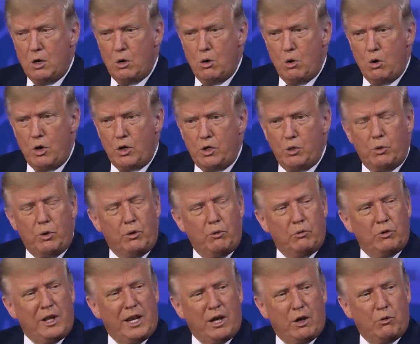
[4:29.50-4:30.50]
Or do we
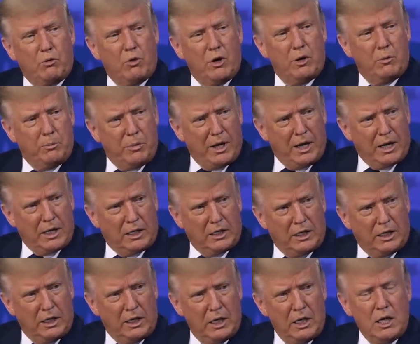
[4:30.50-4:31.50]
let it run
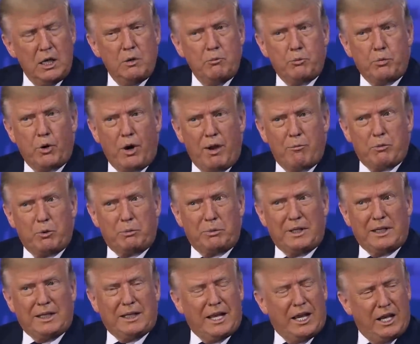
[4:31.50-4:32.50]
badly?
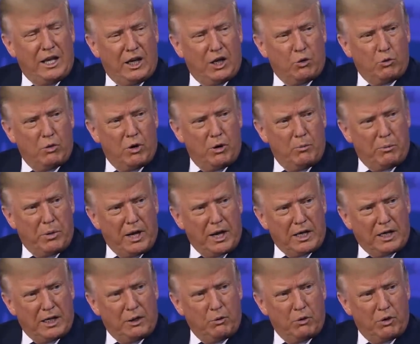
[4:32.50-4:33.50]
Probably letting it run
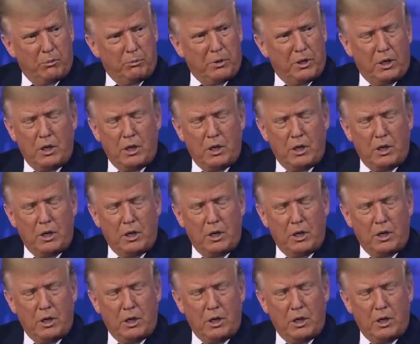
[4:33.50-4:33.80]
badly would have